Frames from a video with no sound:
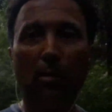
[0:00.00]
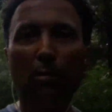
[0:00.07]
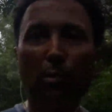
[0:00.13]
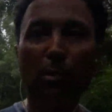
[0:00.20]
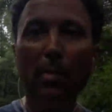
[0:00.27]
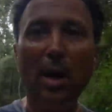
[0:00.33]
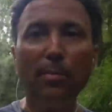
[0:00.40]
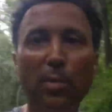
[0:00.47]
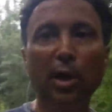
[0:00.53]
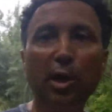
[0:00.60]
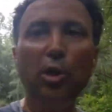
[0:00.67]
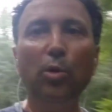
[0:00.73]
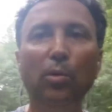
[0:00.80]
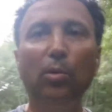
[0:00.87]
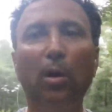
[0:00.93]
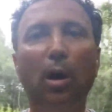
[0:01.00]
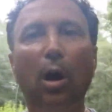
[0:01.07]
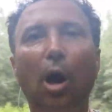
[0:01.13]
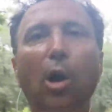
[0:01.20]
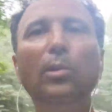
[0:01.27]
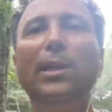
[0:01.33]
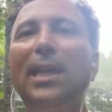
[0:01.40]
Remember, you
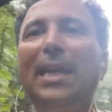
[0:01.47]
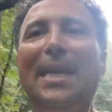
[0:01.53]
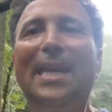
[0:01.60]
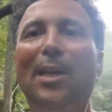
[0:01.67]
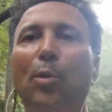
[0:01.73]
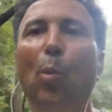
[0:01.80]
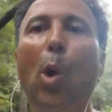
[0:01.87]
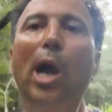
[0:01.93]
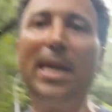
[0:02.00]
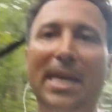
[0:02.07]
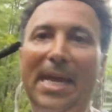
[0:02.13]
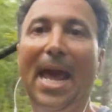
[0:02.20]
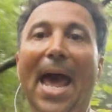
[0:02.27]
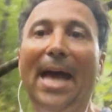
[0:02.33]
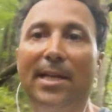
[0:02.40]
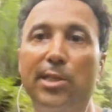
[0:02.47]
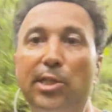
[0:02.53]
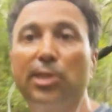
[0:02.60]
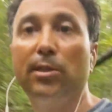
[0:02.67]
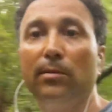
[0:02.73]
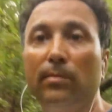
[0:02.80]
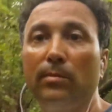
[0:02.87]
only need one
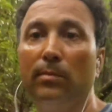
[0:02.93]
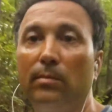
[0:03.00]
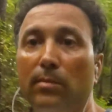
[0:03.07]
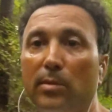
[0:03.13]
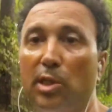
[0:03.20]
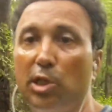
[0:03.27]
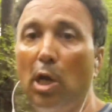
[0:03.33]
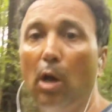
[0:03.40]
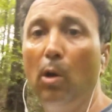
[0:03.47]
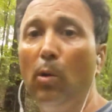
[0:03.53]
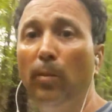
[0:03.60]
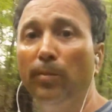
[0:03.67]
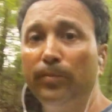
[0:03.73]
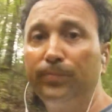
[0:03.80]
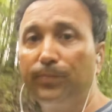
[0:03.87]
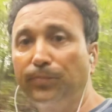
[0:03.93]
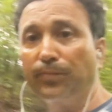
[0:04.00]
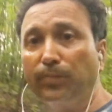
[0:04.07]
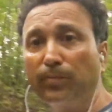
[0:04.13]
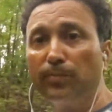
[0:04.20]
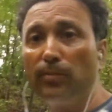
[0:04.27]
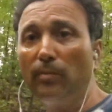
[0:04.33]
yes. So
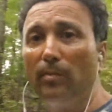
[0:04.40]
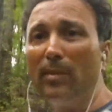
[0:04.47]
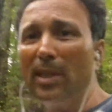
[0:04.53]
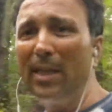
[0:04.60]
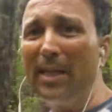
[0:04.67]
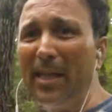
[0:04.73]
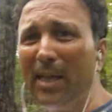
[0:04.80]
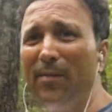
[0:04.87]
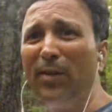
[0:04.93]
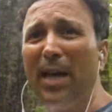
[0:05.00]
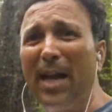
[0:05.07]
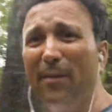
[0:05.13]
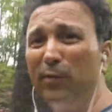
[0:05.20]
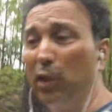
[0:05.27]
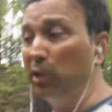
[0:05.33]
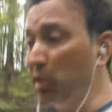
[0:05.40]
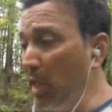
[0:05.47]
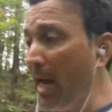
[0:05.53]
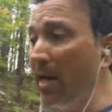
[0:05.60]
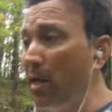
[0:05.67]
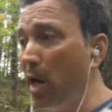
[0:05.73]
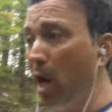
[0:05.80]
even after
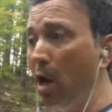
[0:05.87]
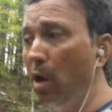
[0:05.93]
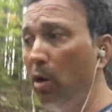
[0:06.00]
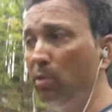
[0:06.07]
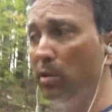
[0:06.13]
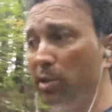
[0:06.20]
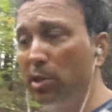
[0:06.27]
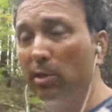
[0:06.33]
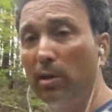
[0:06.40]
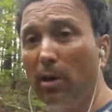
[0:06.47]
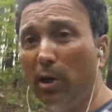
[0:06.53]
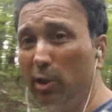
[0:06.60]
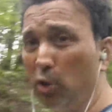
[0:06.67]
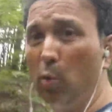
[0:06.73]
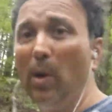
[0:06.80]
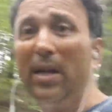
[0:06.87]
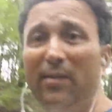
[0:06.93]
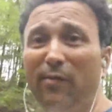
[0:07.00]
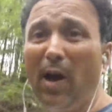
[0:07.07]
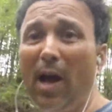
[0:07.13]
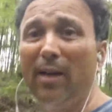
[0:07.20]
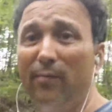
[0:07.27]
10 no's or
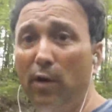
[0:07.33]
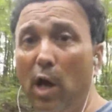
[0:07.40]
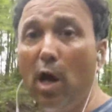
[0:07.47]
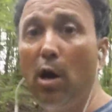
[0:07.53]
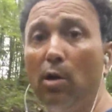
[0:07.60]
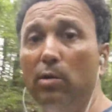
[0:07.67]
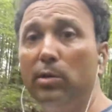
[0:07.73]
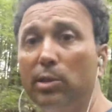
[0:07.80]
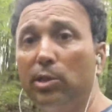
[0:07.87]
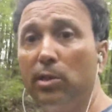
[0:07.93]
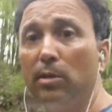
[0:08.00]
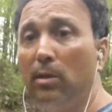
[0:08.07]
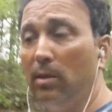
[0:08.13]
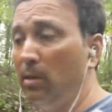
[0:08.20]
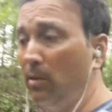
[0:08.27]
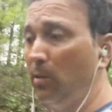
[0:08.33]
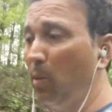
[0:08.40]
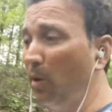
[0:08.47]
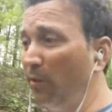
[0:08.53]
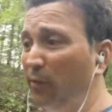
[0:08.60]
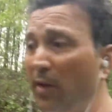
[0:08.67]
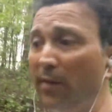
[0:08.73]
25 no's
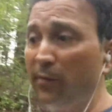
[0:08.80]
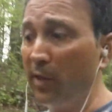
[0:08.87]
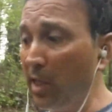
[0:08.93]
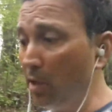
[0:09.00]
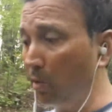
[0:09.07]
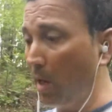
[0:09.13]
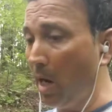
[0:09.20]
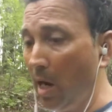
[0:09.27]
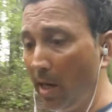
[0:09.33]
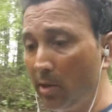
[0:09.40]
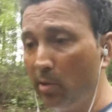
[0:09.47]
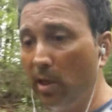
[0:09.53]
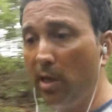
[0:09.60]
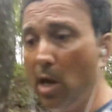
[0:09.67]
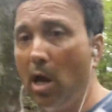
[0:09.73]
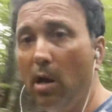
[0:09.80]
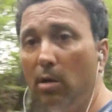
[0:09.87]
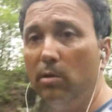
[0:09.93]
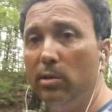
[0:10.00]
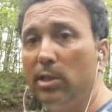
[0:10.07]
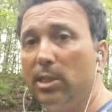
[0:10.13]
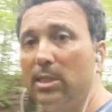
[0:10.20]
or 50 or 100
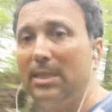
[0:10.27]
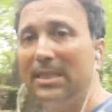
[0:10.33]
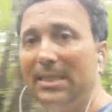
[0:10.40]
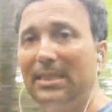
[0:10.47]
no's,